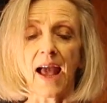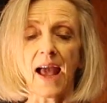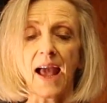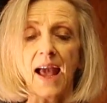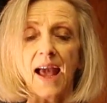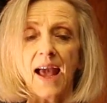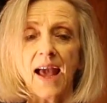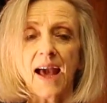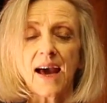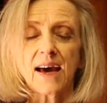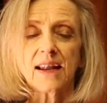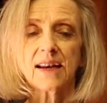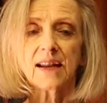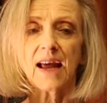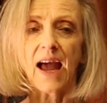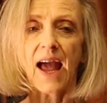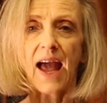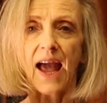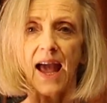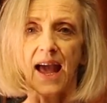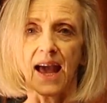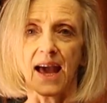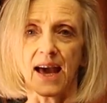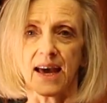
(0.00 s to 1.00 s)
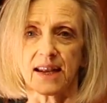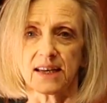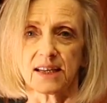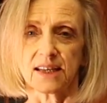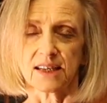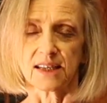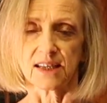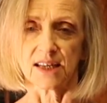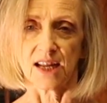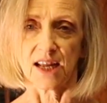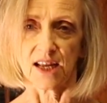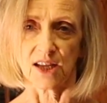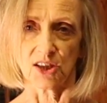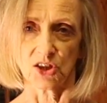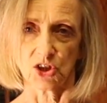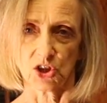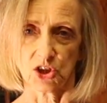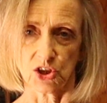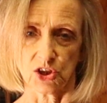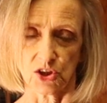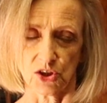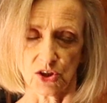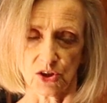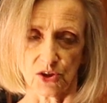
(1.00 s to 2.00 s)
and add
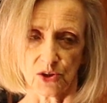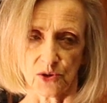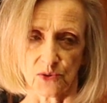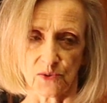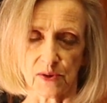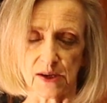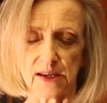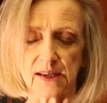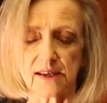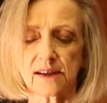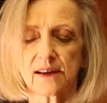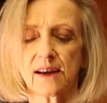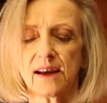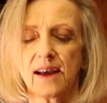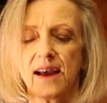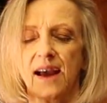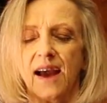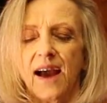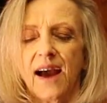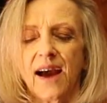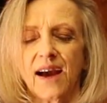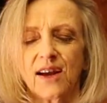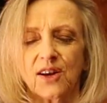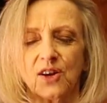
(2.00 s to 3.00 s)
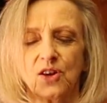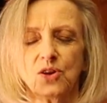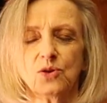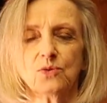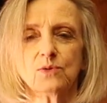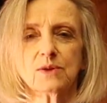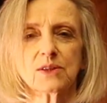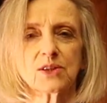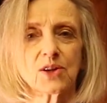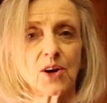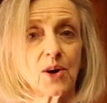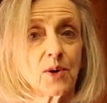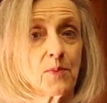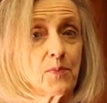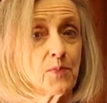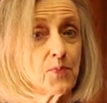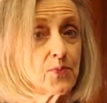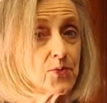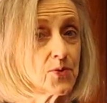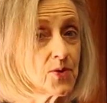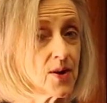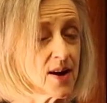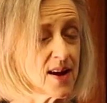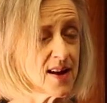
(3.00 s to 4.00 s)
tension to it and use our
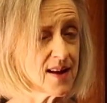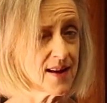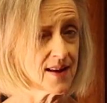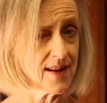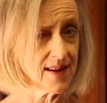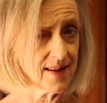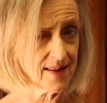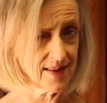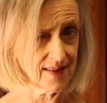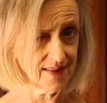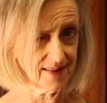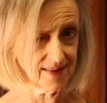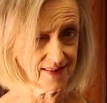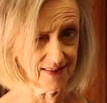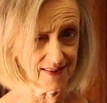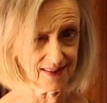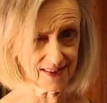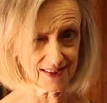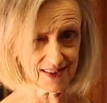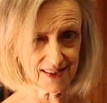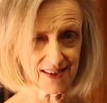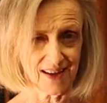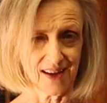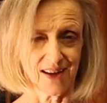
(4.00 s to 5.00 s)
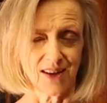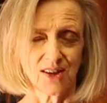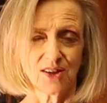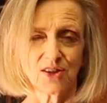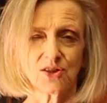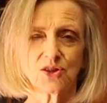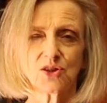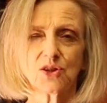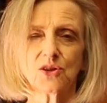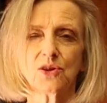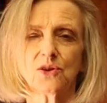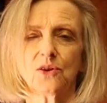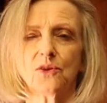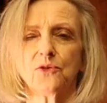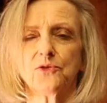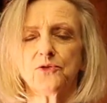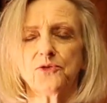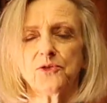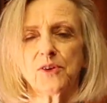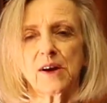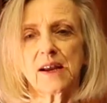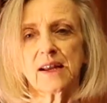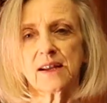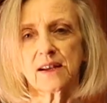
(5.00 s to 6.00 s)
brains
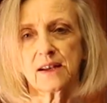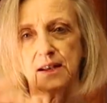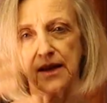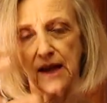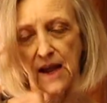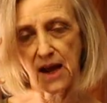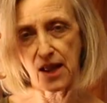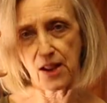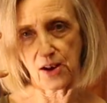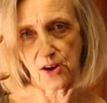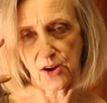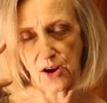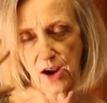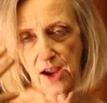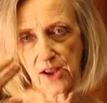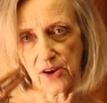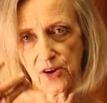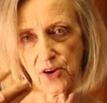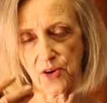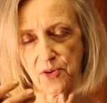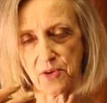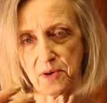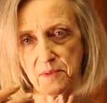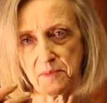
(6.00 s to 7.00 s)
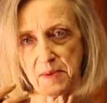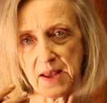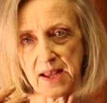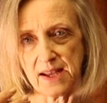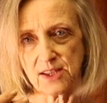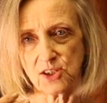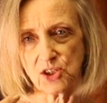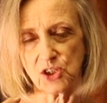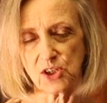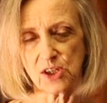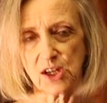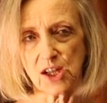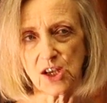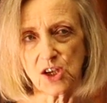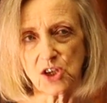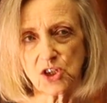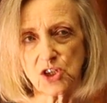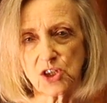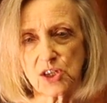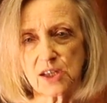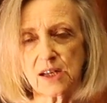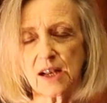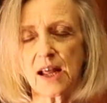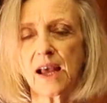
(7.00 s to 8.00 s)
and our
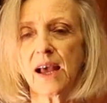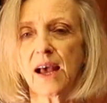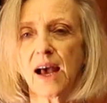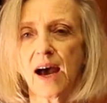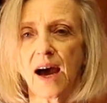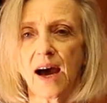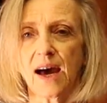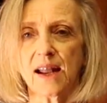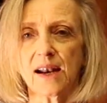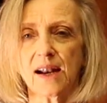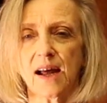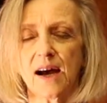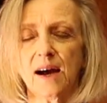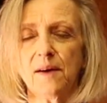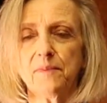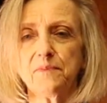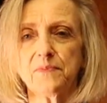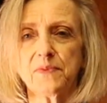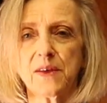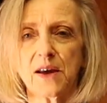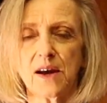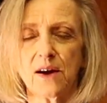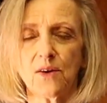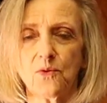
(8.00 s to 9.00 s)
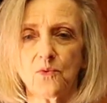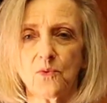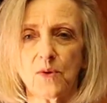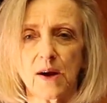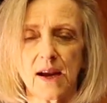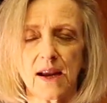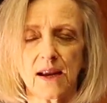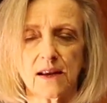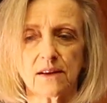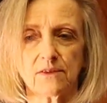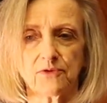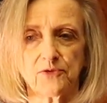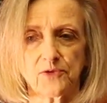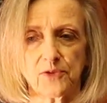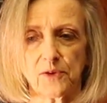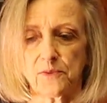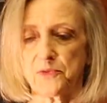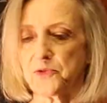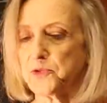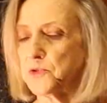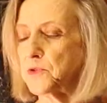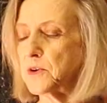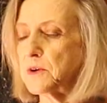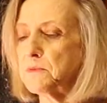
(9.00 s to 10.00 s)
imagination and up that weight
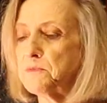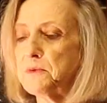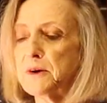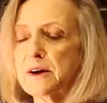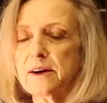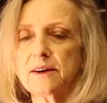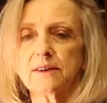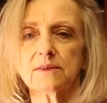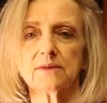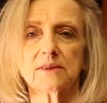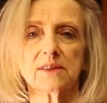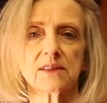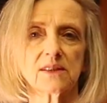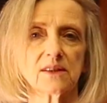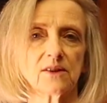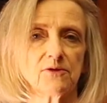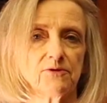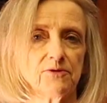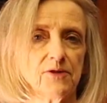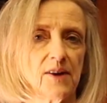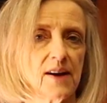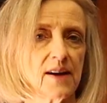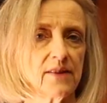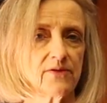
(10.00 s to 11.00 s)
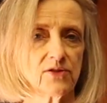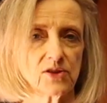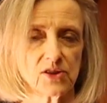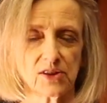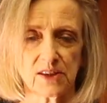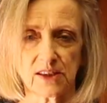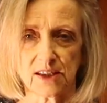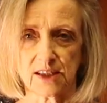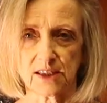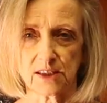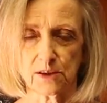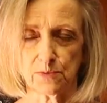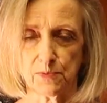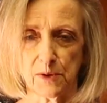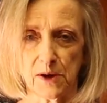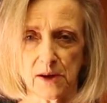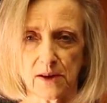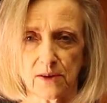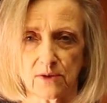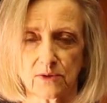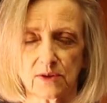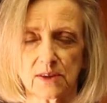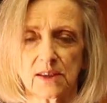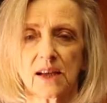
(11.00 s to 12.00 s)
from 3 pounds to 5 or 6
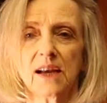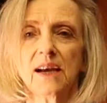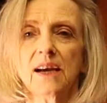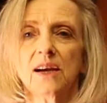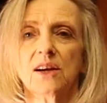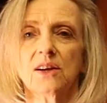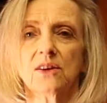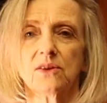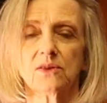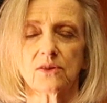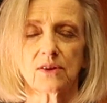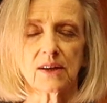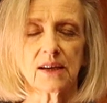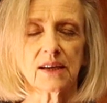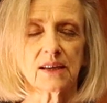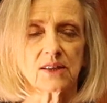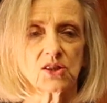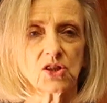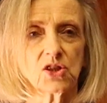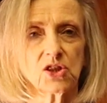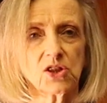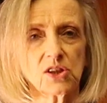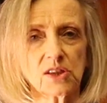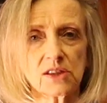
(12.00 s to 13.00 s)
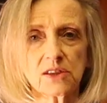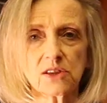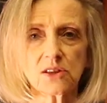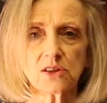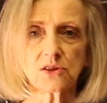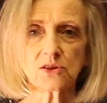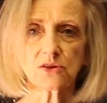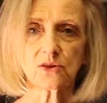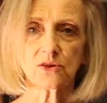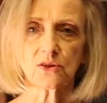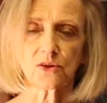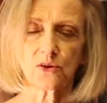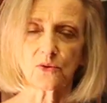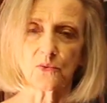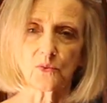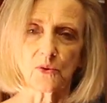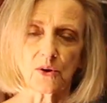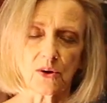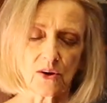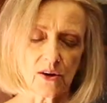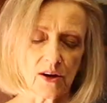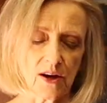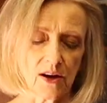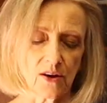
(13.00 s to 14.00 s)
pounds. You'll get just as good a
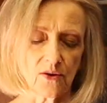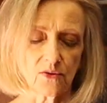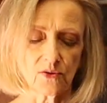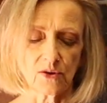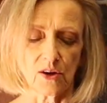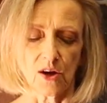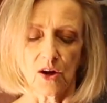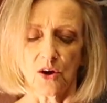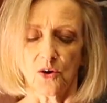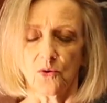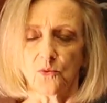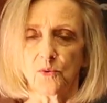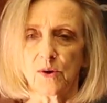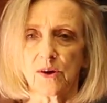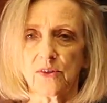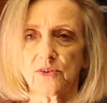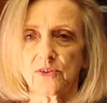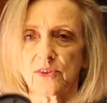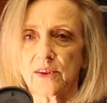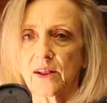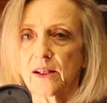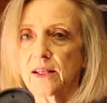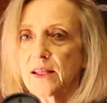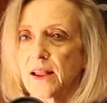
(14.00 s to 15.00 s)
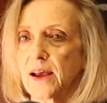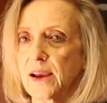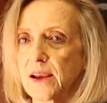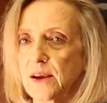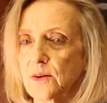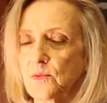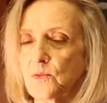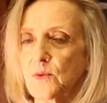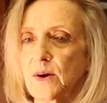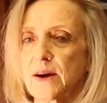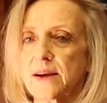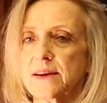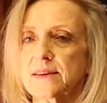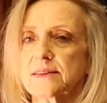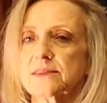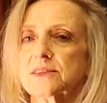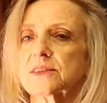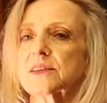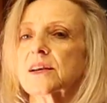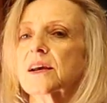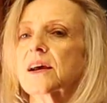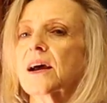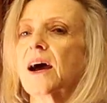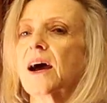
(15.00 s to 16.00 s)
workout with the light
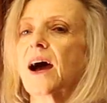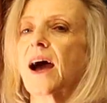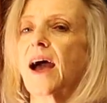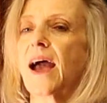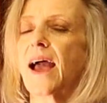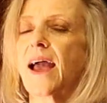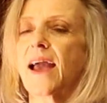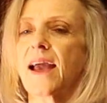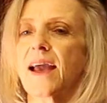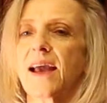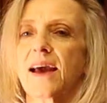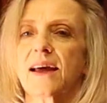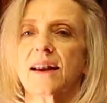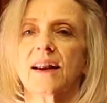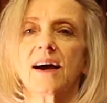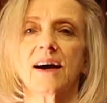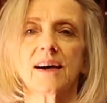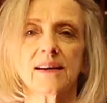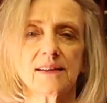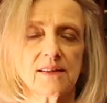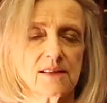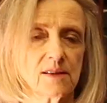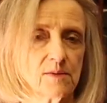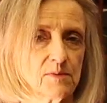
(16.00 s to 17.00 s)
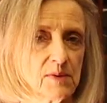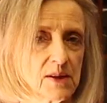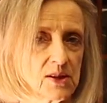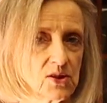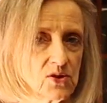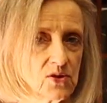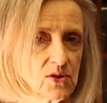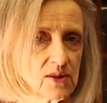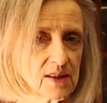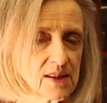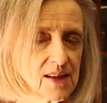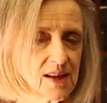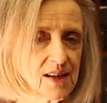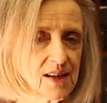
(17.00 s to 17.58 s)
weights and isometric